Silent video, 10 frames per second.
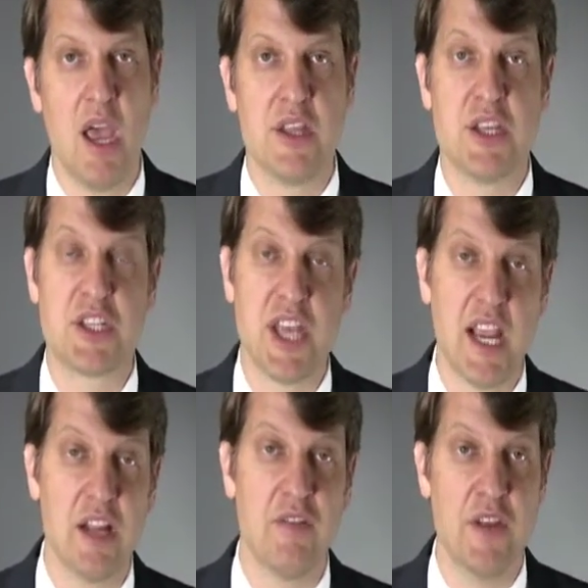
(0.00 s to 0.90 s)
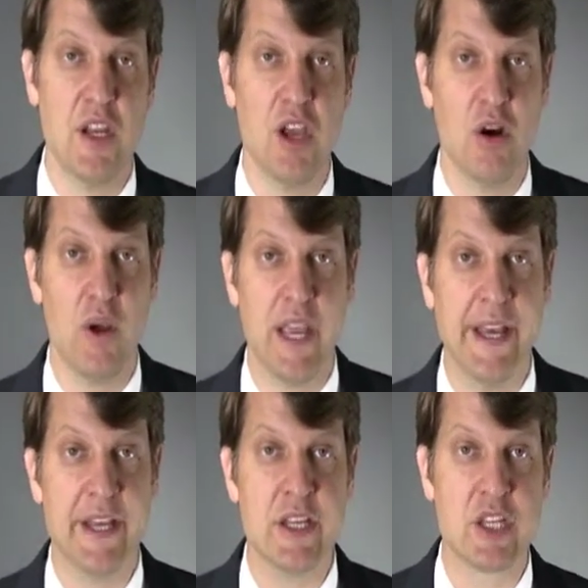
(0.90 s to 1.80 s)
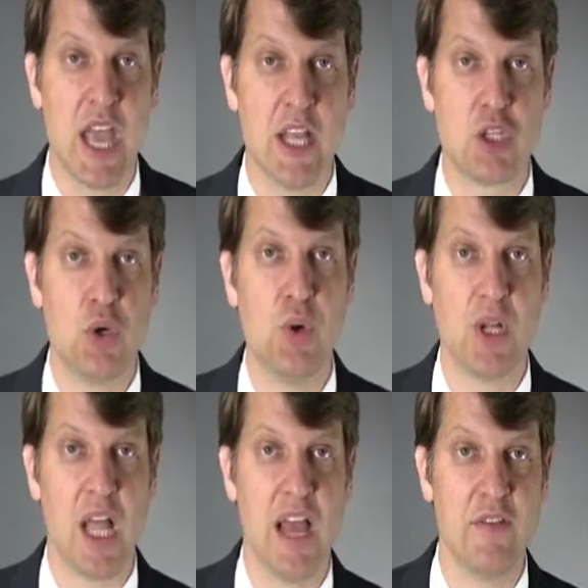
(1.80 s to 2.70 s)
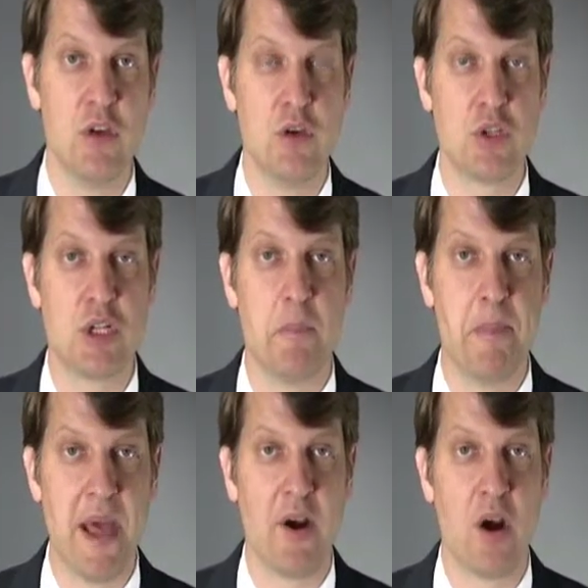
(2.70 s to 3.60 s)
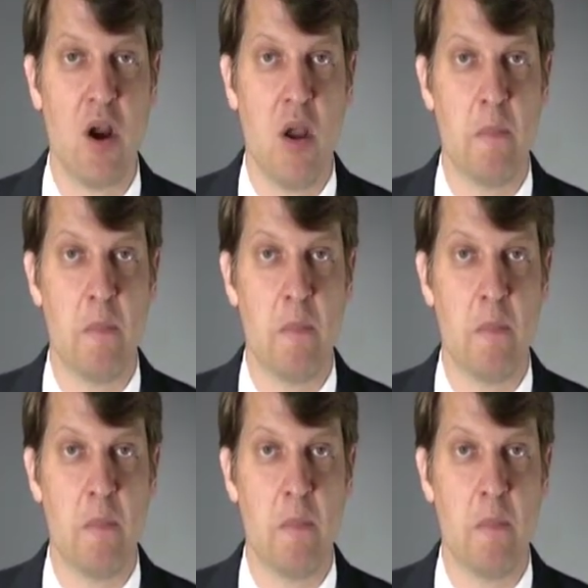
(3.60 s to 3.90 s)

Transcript: The second video is a tool I've used to better